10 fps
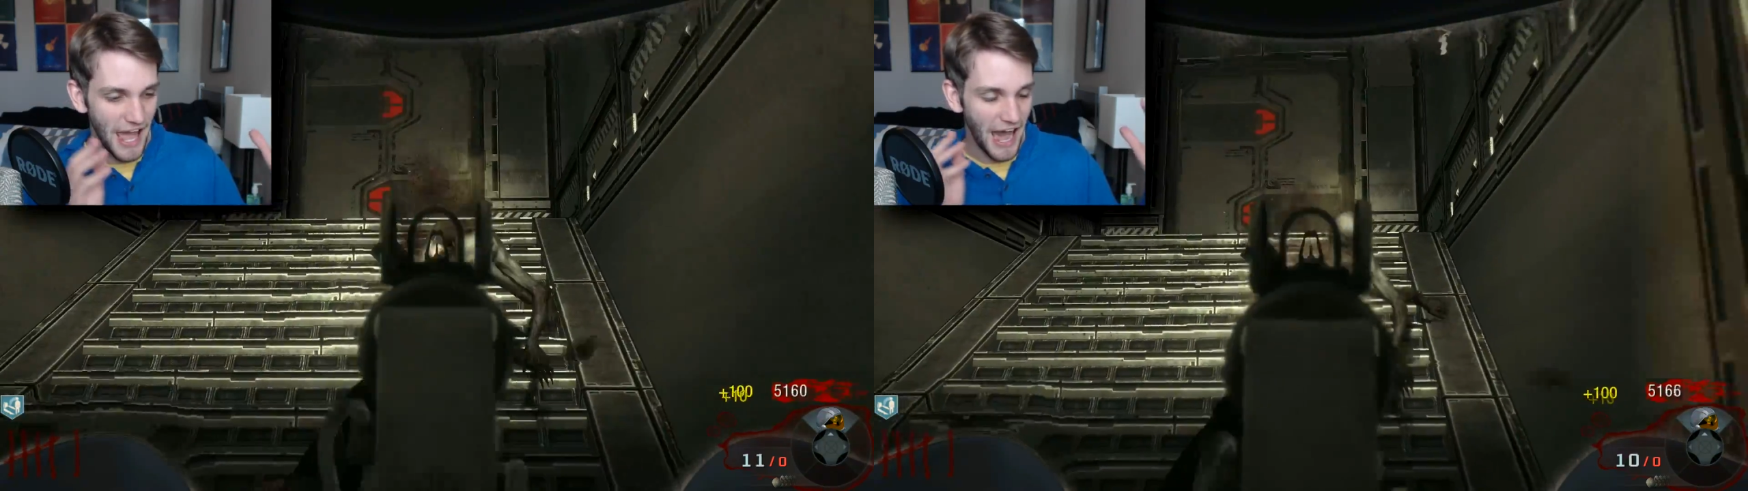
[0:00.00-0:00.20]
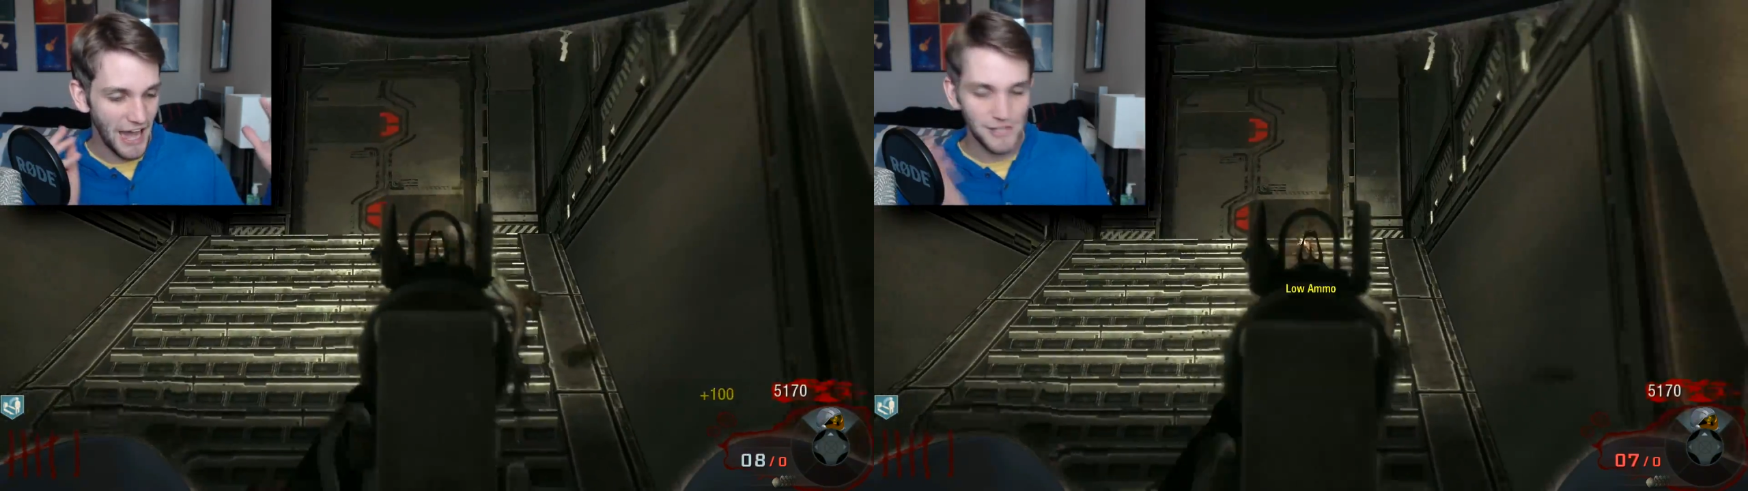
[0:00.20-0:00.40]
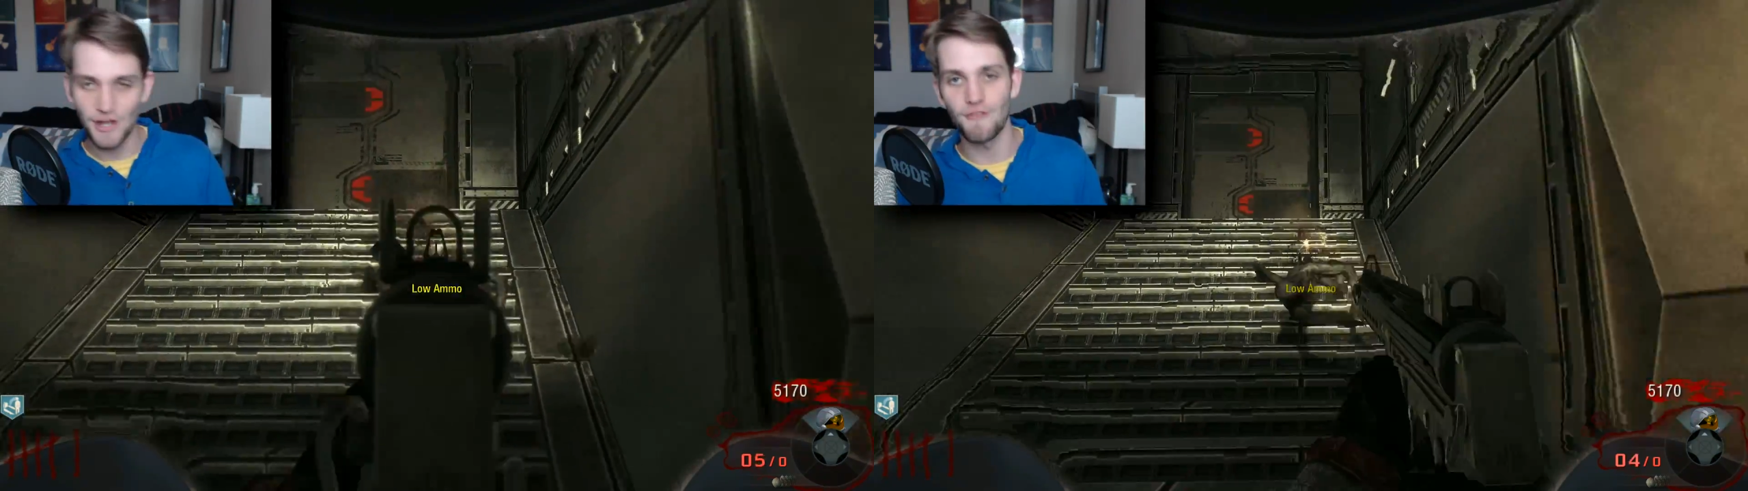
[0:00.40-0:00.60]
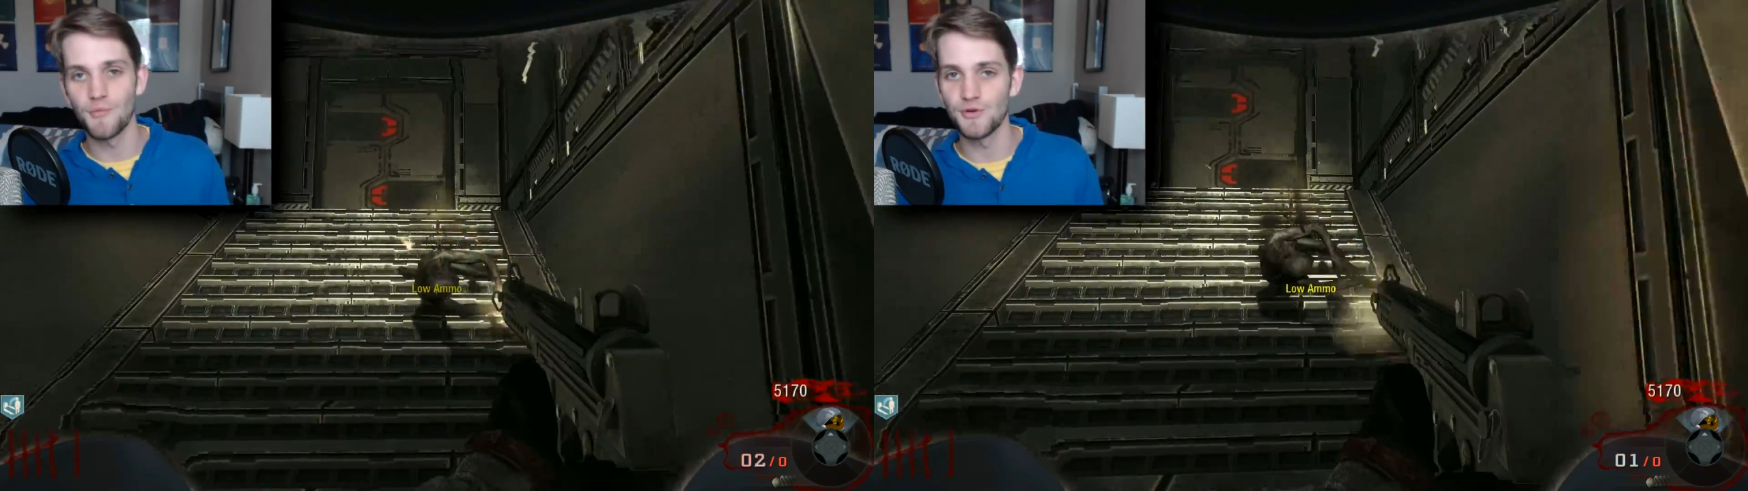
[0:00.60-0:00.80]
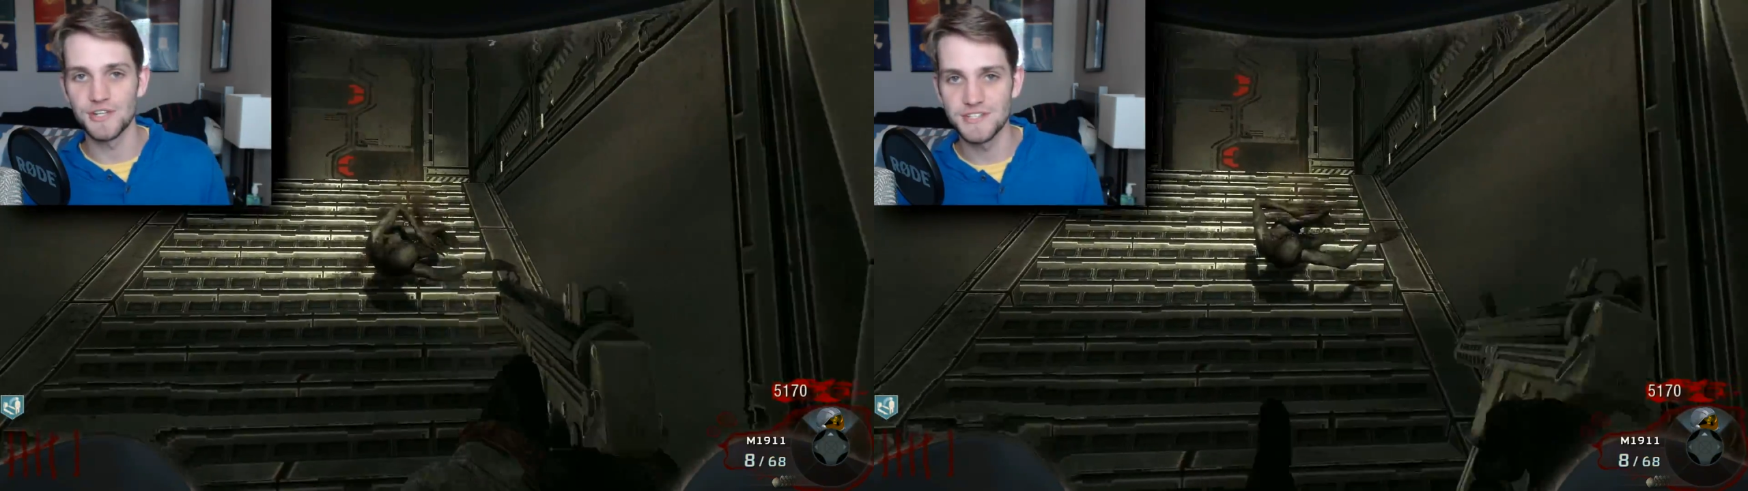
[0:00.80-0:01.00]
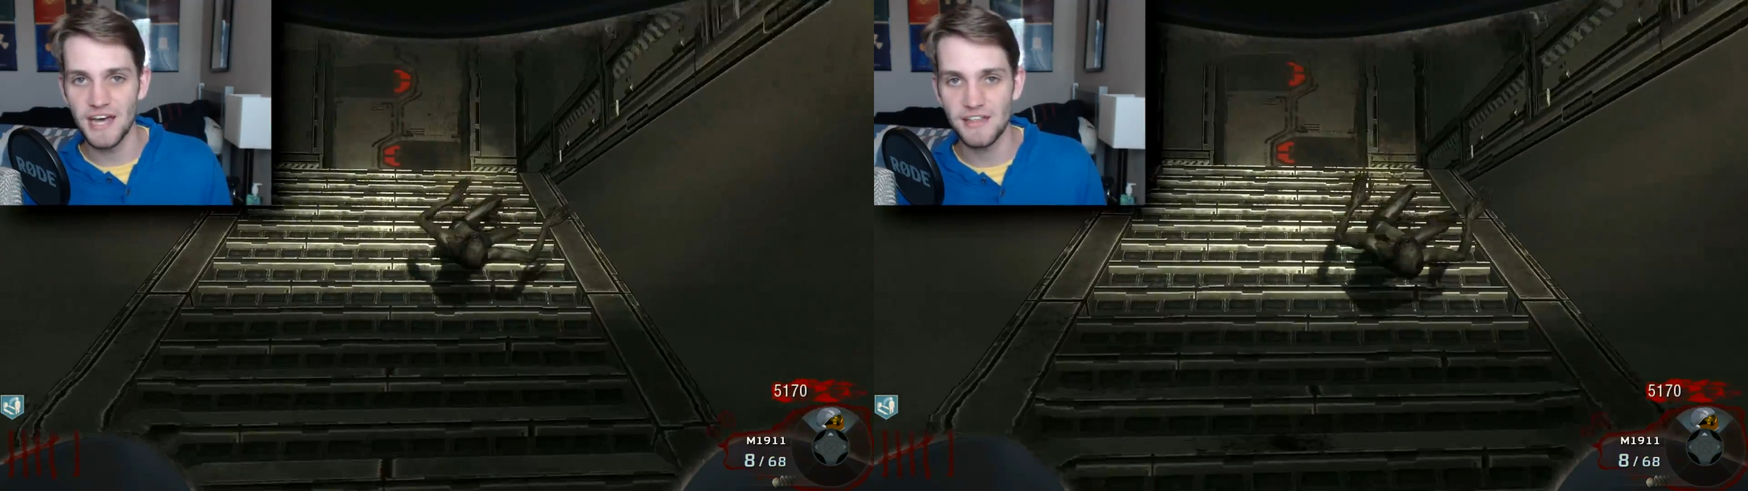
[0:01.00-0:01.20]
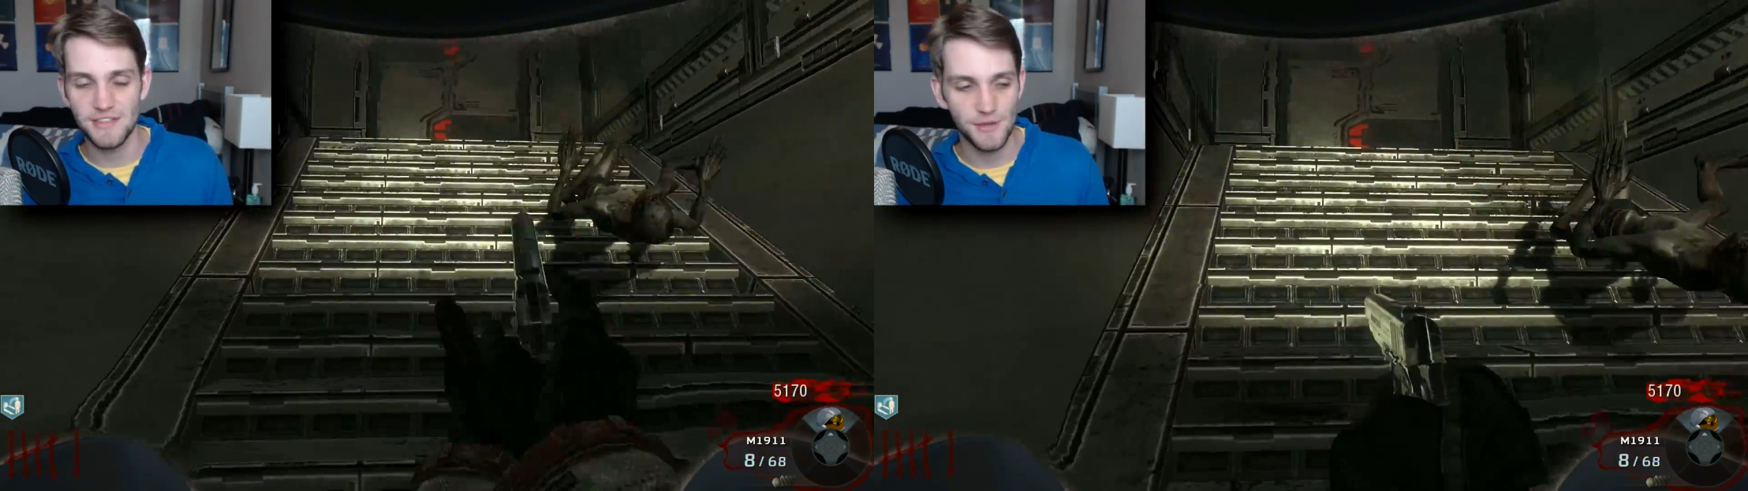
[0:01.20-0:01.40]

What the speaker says: I love Moon to death.